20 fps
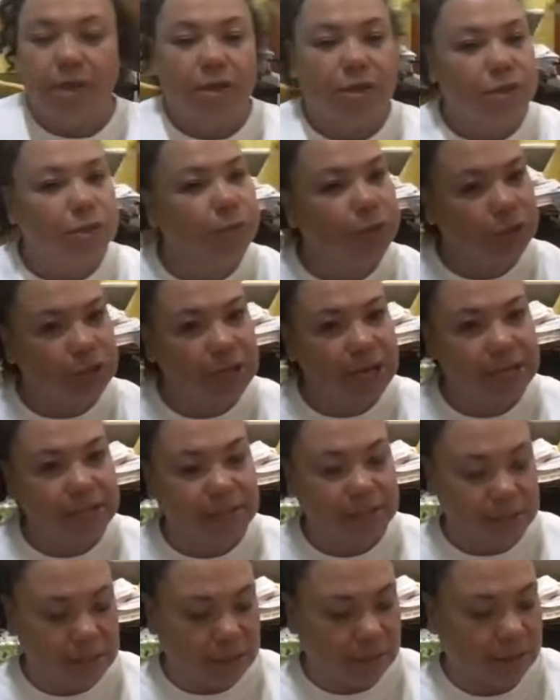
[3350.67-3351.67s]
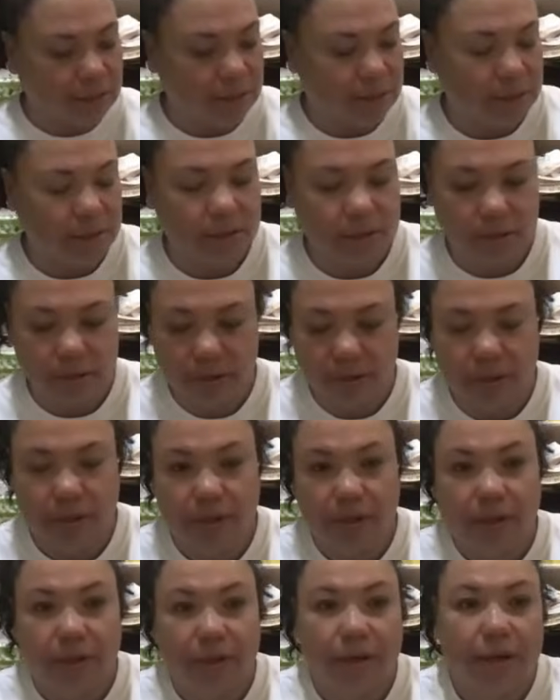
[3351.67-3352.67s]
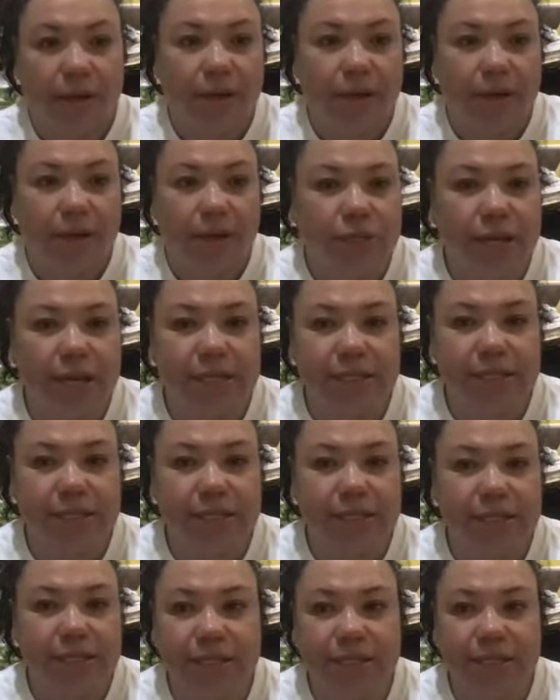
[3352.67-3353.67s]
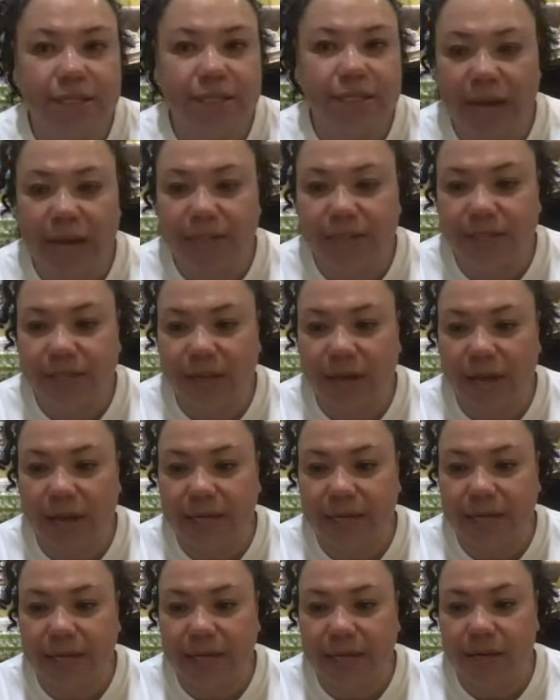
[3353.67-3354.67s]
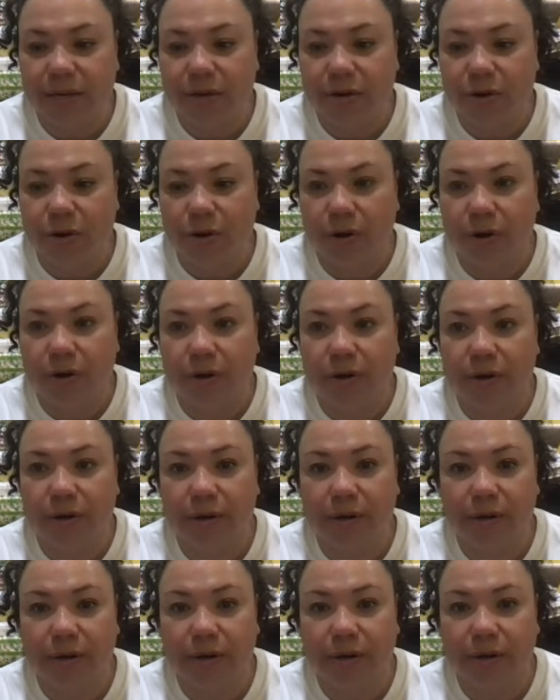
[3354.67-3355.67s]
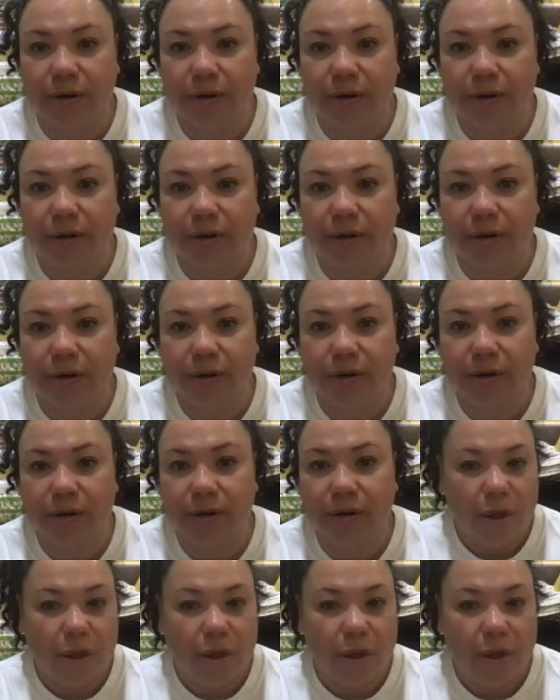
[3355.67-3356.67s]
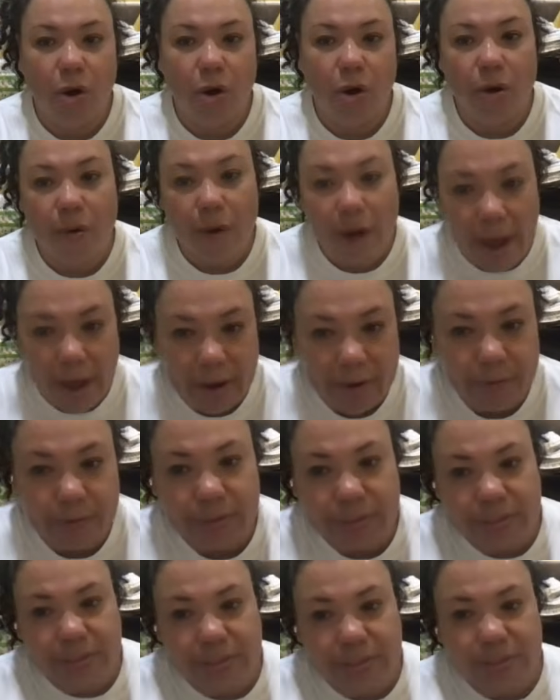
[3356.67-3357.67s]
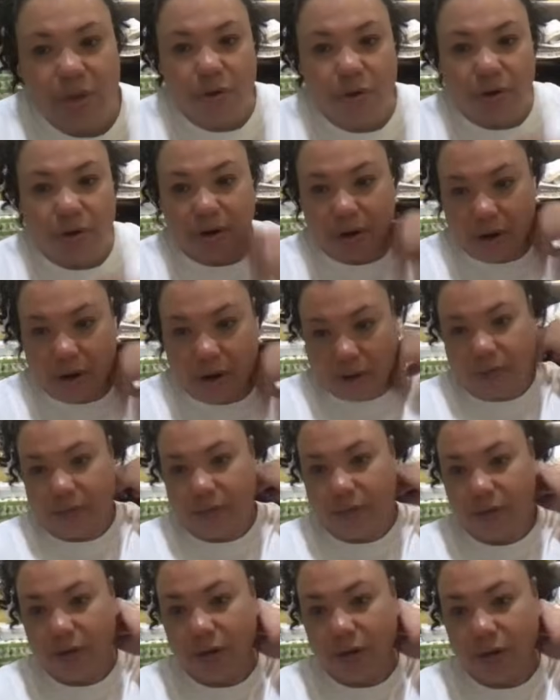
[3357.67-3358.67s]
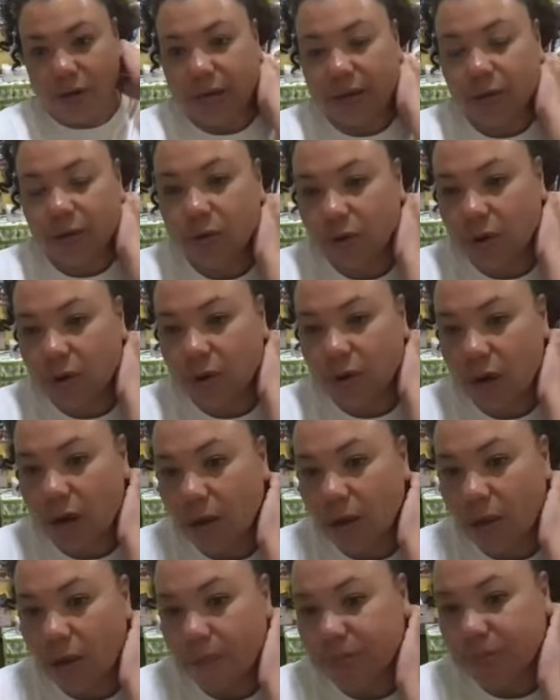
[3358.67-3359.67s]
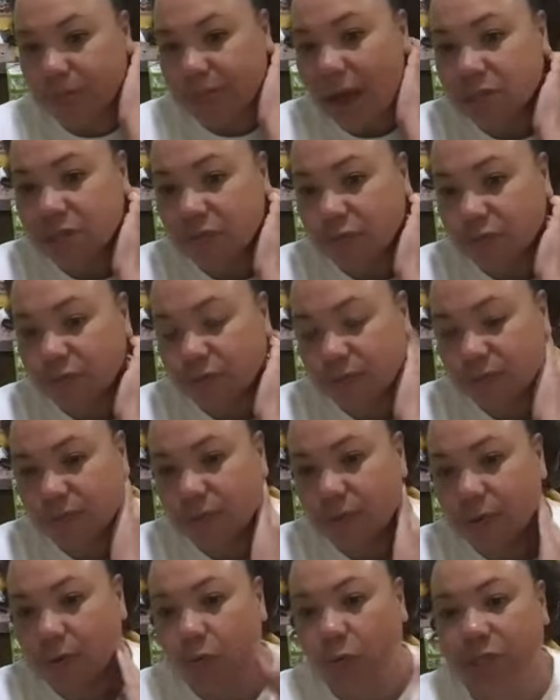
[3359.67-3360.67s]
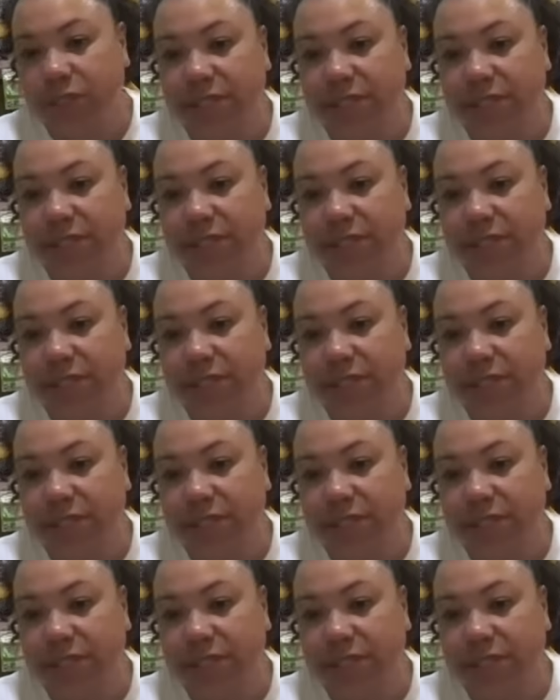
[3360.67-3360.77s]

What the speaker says: what you guys think? Do you guys think you guys like it or what? What's going on? Okay. Was